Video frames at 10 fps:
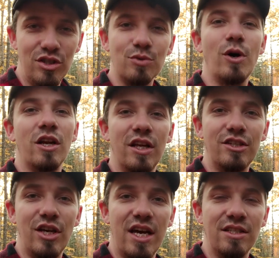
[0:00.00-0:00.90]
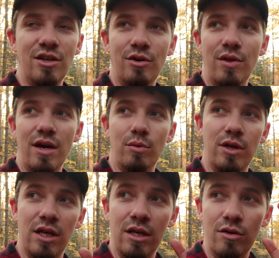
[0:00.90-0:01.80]
just want to let you guys know
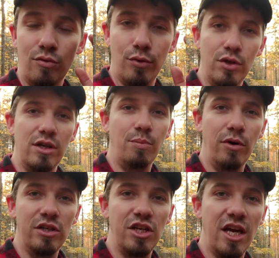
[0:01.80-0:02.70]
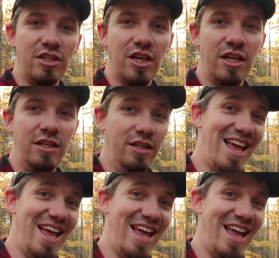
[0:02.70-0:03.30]
that we really appreciate you.